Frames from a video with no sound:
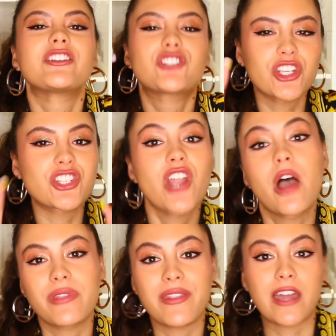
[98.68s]
Just
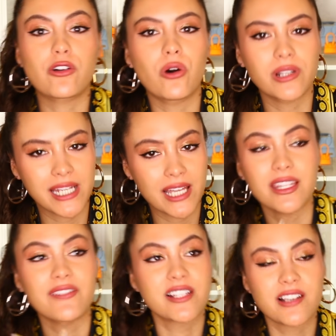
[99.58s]
know that they're calling it
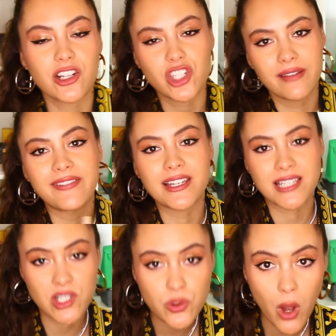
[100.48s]
the Versace
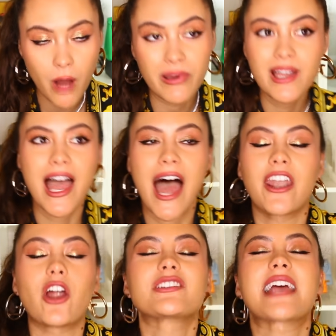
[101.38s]
Fendi Swap
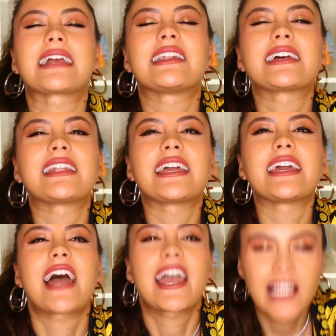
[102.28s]
and not technically
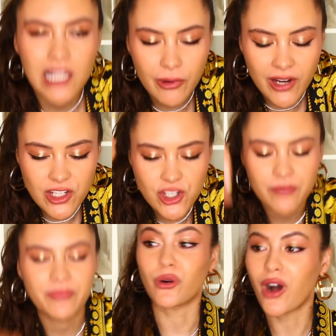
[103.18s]
a
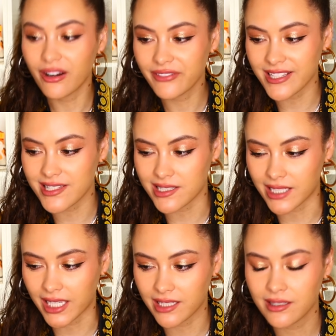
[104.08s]
collaboration.
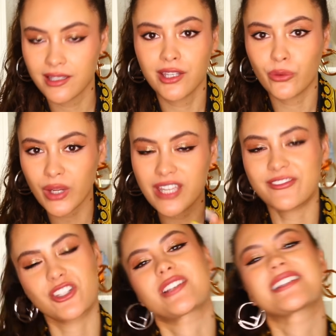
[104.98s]
Obviously,
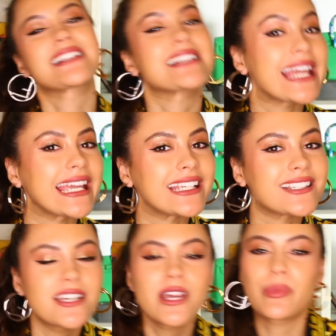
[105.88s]
we've just
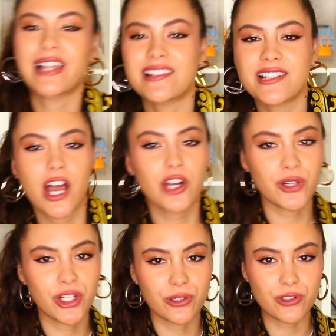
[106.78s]
seen Balenciaga
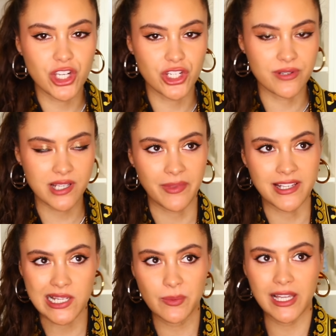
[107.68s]
and Gucci do something
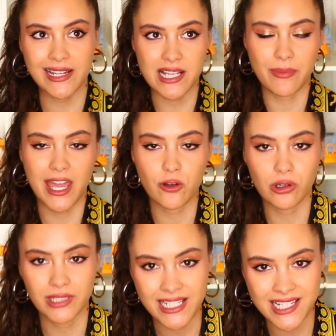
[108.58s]
similar, except they're
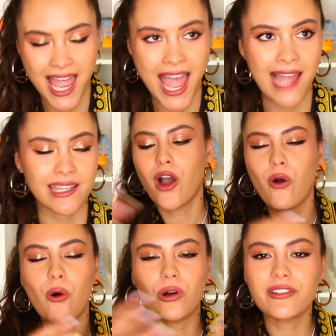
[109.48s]
calling it a hack.
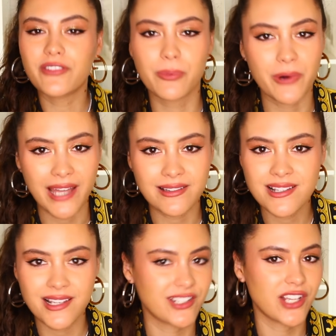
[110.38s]
All of the
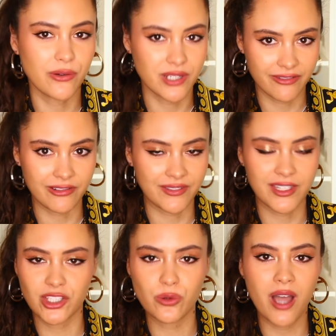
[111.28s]
brands are so different
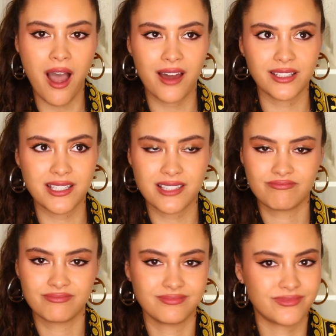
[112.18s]
that
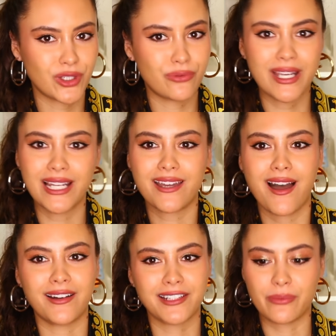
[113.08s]
you really
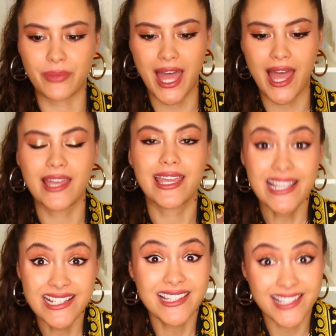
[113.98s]
can't compare.
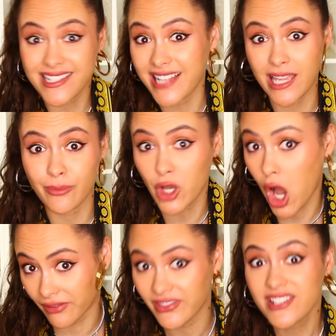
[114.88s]
Is it the same
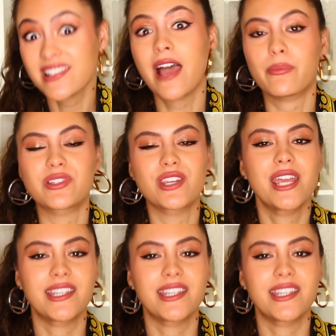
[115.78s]
concept?